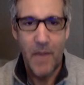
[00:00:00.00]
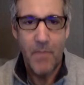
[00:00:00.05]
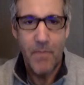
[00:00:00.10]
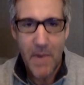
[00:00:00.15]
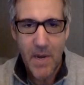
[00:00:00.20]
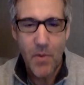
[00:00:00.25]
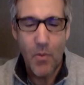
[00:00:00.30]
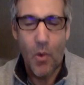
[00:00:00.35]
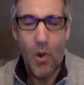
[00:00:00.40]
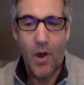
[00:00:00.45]

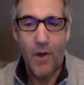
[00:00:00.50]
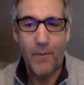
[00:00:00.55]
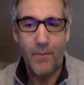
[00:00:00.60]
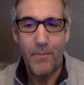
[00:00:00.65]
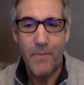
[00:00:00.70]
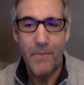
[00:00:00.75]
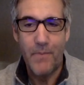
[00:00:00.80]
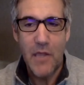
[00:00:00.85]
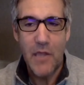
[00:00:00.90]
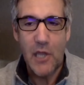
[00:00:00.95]

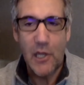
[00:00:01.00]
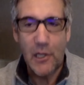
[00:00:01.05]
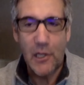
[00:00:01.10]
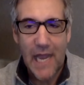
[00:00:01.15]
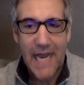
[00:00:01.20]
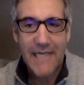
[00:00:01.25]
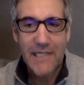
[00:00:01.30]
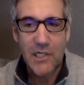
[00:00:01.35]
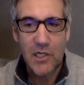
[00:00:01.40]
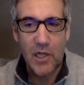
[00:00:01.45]
Meanwhile, the
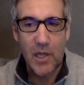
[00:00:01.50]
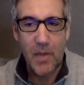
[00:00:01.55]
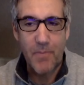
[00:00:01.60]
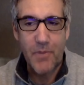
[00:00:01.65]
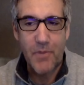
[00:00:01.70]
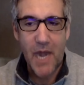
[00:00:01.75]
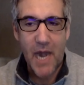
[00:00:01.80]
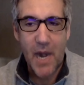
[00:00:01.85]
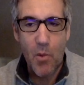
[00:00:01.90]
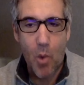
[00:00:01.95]
last clip
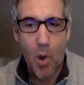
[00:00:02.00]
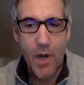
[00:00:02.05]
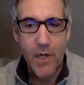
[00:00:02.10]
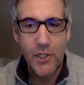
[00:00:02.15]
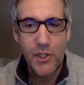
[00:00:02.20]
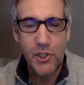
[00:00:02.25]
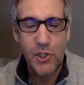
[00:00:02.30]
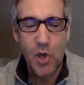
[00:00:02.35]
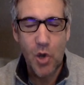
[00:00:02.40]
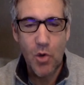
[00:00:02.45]
that I want to
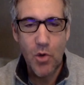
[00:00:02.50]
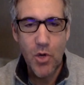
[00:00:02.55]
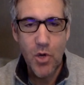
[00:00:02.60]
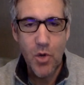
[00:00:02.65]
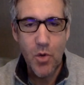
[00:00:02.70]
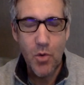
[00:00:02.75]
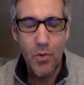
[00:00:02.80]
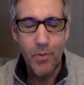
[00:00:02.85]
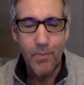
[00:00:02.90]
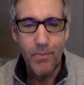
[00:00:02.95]
show
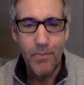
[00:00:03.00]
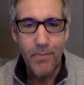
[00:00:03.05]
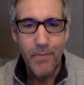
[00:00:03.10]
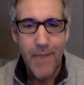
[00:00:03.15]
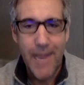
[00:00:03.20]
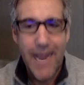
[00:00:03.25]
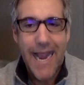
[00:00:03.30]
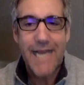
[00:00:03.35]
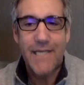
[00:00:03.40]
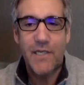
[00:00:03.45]
you
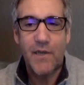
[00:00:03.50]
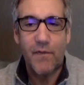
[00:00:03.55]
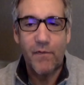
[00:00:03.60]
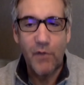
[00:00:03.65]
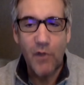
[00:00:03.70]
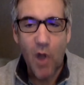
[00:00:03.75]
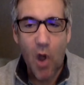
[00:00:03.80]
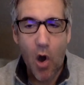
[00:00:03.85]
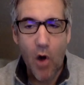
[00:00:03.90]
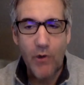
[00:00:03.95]
is of
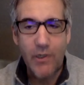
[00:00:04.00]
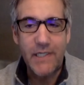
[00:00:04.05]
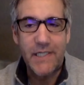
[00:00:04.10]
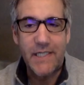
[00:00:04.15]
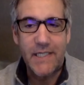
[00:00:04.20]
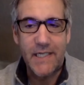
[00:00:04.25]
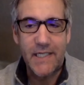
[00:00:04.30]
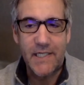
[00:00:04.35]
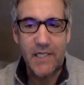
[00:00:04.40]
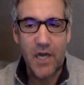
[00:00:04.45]

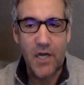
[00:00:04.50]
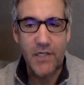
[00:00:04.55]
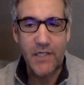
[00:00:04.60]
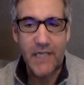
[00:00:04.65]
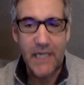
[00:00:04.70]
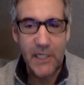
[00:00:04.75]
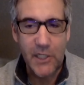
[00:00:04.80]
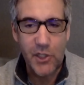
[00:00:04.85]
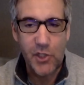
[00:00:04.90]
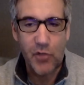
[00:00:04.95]
Lawrence
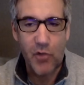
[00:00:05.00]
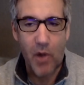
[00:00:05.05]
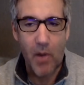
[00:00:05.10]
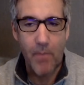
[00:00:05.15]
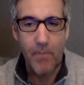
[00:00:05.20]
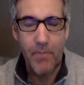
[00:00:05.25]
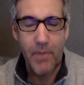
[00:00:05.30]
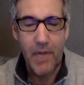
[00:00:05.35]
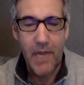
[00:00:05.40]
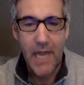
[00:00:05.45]
discussing
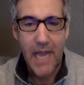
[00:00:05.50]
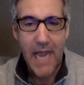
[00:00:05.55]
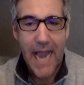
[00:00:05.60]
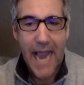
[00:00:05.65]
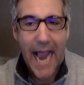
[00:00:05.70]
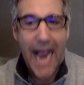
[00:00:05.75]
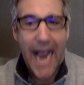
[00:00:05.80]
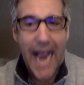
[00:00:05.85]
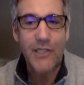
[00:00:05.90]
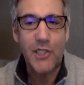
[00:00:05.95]
Trump
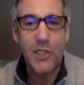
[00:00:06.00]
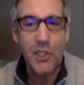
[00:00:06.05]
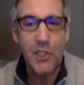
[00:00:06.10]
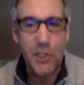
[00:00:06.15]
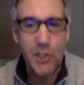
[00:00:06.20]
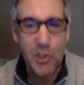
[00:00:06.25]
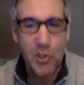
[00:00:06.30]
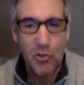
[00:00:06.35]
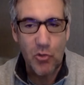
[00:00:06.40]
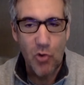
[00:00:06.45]
as the
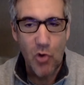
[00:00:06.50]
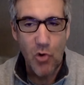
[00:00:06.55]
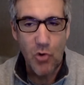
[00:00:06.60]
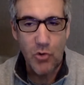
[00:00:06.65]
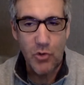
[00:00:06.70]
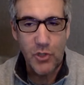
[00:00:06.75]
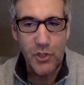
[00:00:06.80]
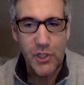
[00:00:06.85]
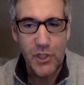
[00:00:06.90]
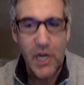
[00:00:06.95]

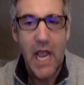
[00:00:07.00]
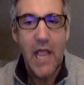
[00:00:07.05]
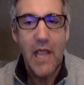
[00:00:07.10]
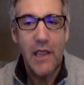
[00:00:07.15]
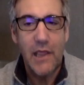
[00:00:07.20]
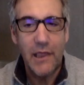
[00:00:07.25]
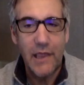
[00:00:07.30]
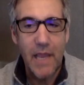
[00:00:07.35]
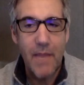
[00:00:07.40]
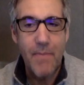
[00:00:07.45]
Scrooge
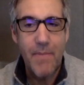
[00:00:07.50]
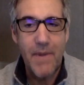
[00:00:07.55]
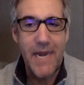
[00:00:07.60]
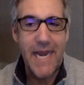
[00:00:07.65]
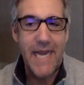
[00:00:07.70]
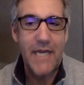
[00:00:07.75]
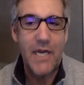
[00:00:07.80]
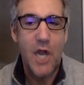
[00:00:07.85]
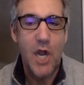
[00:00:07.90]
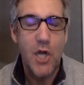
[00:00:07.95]

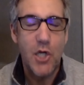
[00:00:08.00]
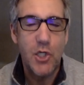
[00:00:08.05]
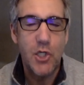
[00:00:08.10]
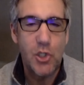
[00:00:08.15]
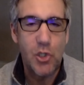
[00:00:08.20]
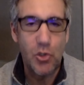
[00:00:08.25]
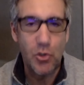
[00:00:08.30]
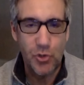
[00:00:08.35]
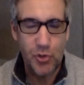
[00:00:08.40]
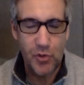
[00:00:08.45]
limiting
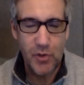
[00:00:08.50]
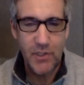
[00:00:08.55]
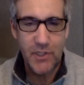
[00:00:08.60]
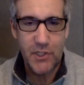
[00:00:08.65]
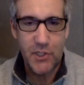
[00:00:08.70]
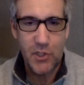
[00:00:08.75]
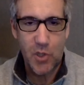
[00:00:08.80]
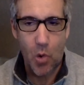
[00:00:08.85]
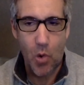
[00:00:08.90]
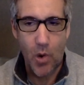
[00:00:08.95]

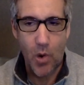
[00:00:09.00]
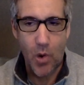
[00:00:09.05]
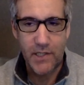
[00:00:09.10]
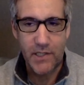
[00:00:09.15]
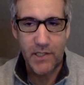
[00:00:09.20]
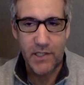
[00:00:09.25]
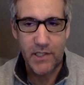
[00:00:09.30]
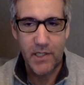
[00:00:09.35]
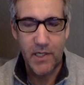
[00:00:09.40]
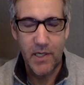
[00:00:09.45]
children's
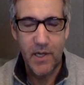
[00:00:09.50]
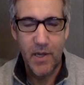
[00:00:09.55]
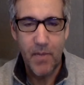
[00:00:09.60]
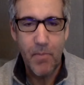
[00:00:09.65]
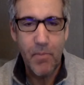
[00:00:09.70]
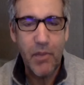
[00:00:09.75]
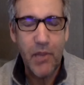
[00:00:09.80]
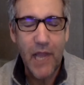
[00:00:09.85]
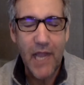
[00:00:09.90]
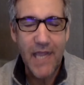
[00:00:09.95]
toys.
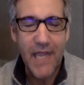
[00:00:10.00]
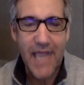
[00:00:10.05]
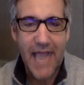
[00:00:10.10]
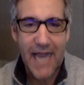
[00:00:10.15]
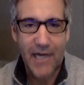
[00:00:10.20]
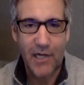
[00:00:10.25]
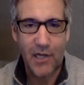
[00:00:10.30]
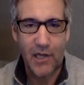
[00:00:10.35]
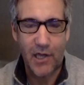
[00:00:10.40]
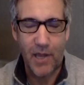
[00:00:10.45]
Play
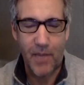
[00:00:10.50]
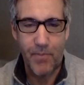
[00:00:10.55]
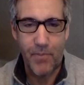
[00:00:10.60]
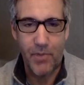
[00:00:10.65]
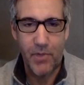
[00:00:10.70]
that clip.